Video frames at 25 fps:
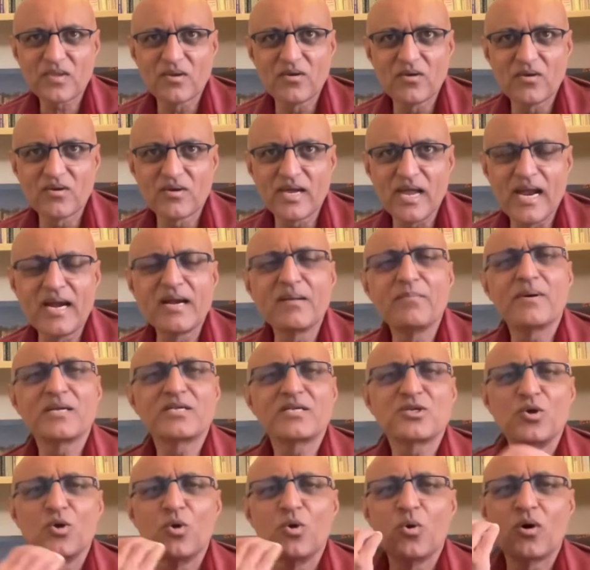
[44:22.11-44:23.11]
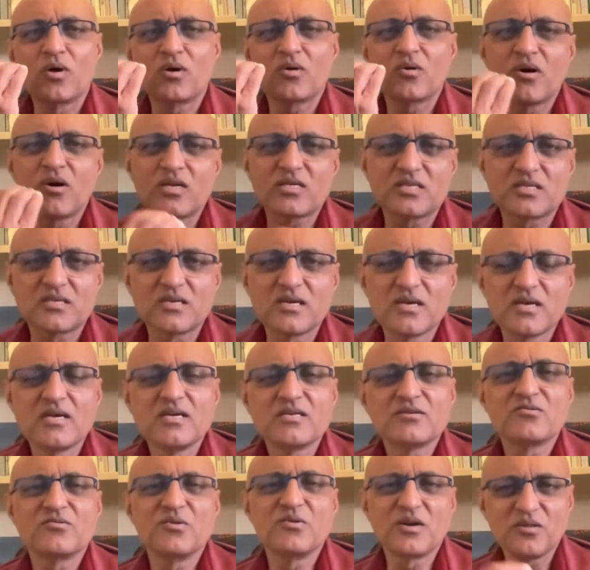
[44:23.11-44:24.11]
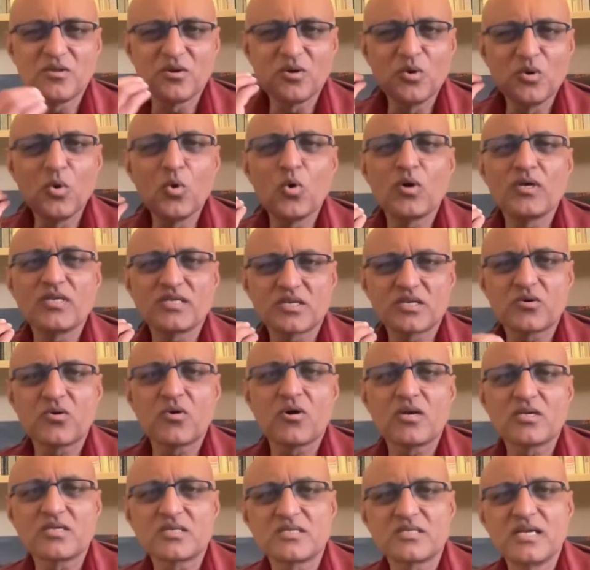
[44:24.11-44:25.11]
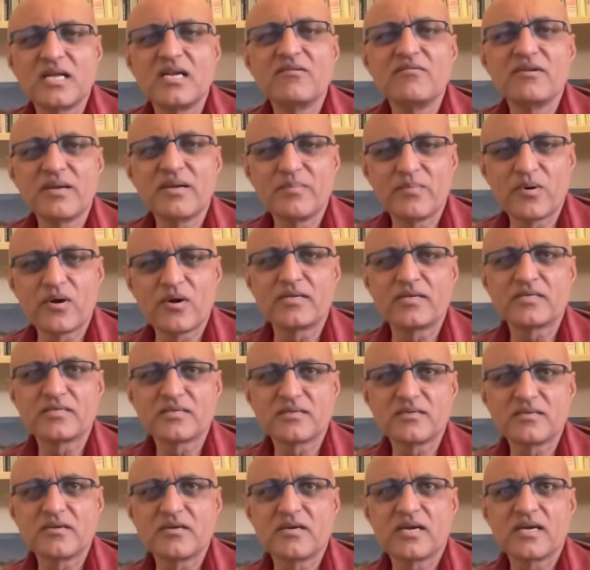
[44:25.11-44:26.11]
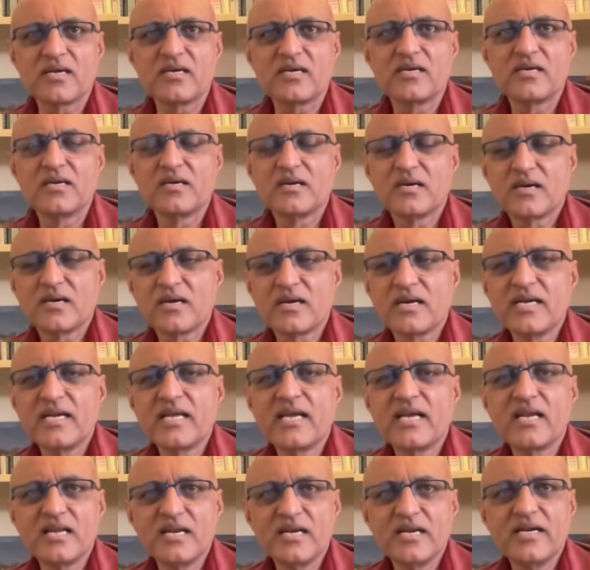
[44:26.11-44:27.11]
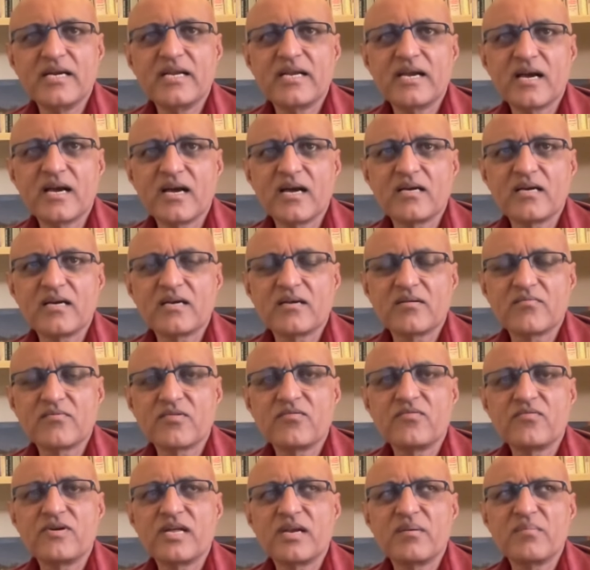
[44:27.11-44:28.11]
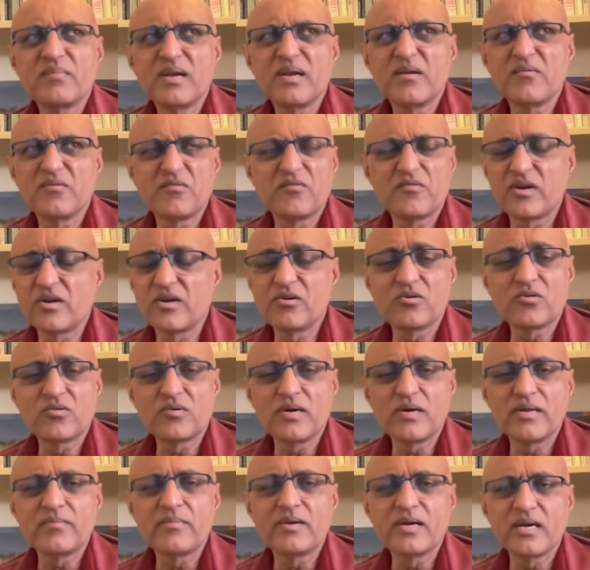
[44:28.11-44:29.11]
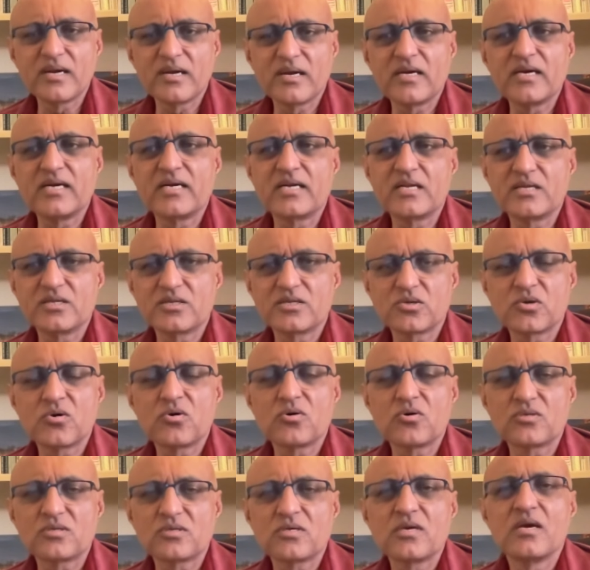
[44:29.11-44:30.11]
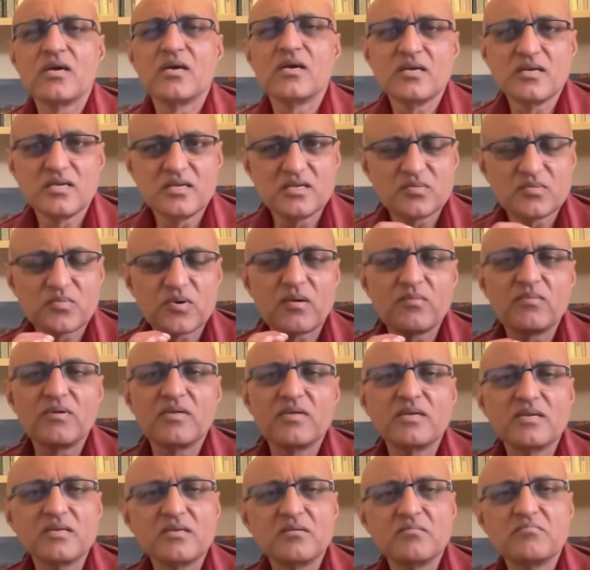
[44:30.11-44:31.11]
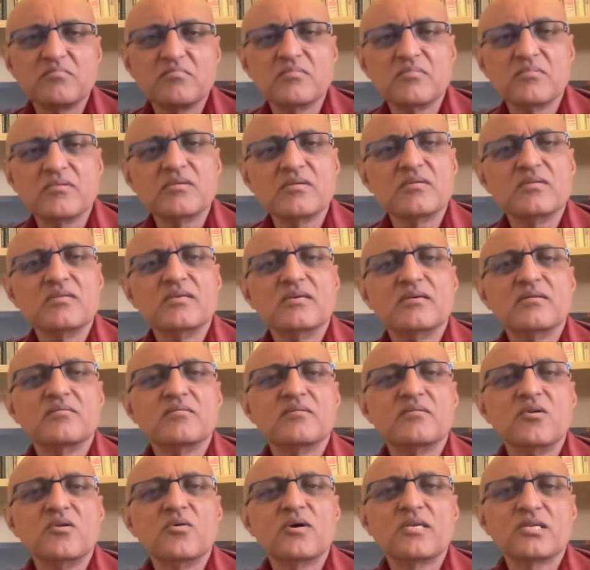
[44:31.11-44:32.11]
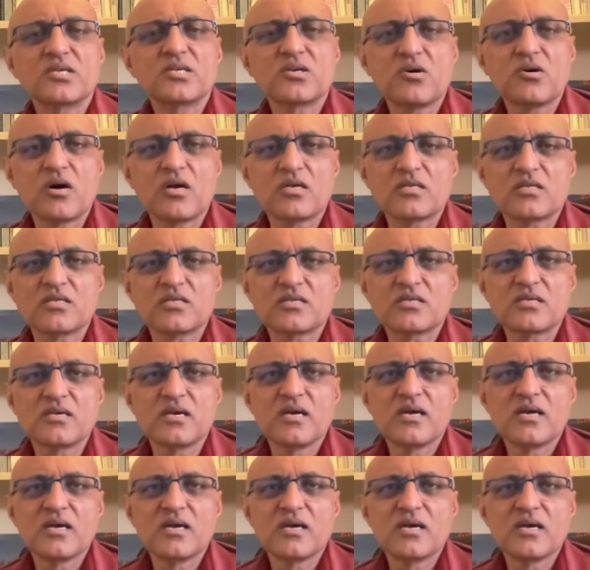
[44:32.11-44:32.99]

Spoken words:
Okay, and a much lower cost. So one of the lowest cost delivery points. Okay, retail in India, 15 to 20 million retail stores is probably the lowest cost